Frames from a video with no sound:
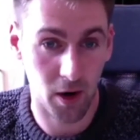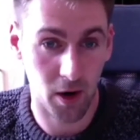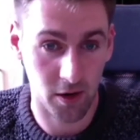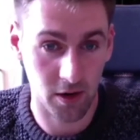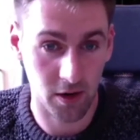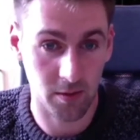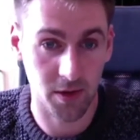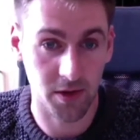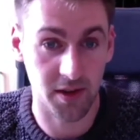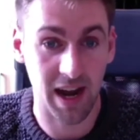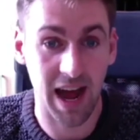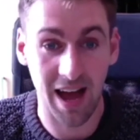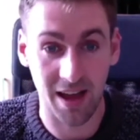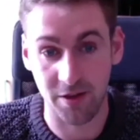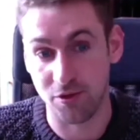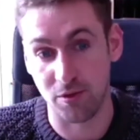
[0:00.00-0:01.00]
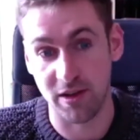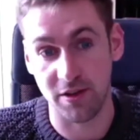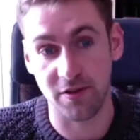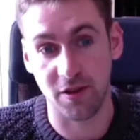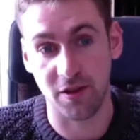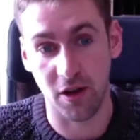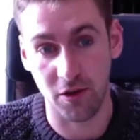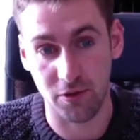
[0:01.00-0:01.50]
Parliament that has reached
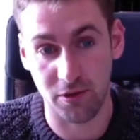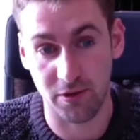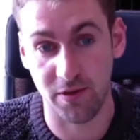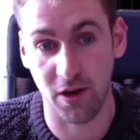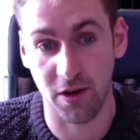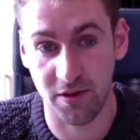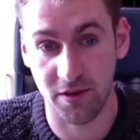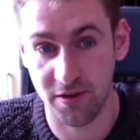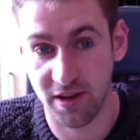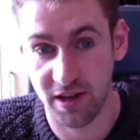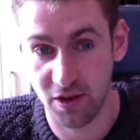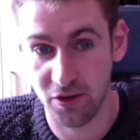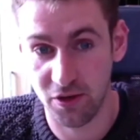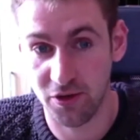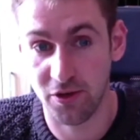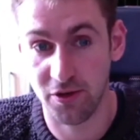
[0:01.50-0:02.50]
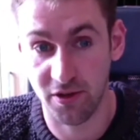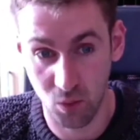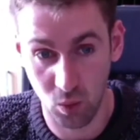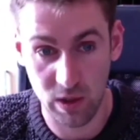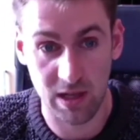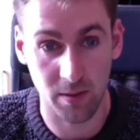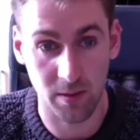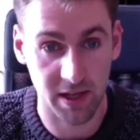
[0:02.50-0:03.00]
100,000 signatures and
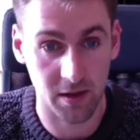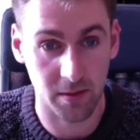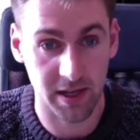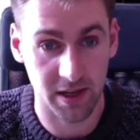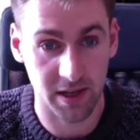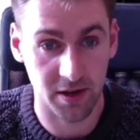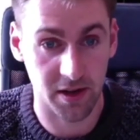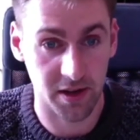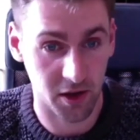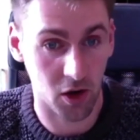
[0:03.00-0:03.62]
will be debated in the